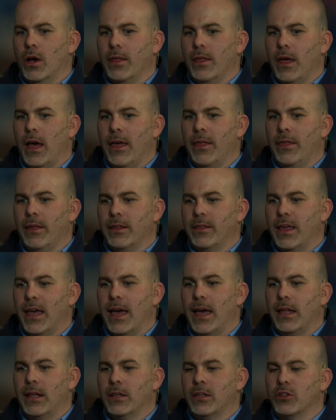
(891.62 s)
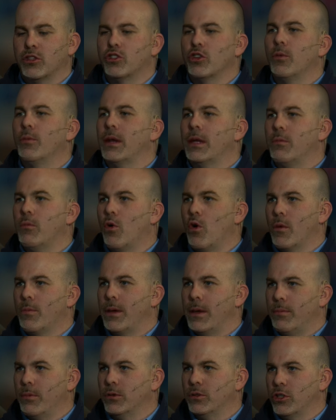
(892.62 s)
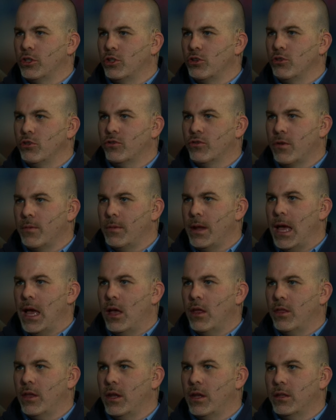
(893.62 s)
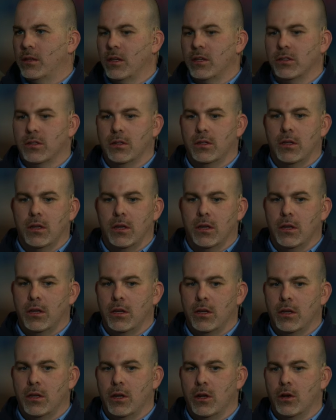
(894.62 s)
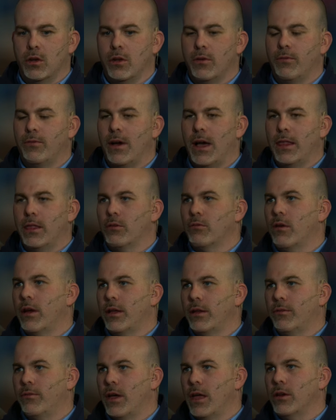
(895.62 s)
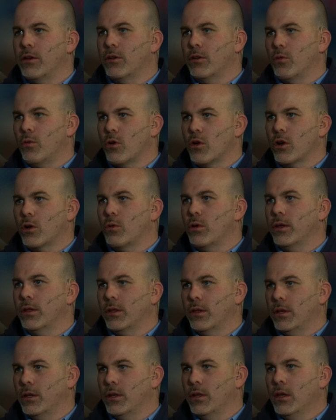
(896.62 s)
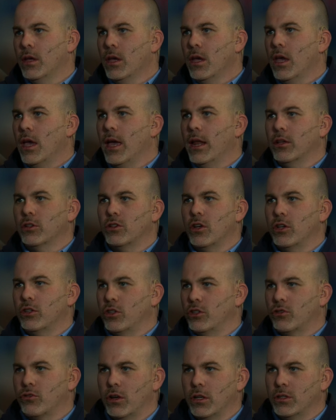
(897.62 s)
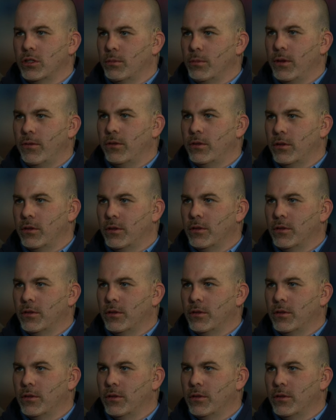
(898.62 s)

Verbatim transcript: I, I, think that there's so many more people to choose from now that it doesn't, eh, you know, you find the right vendor to work with and, and as long as you so, trust so them. Are you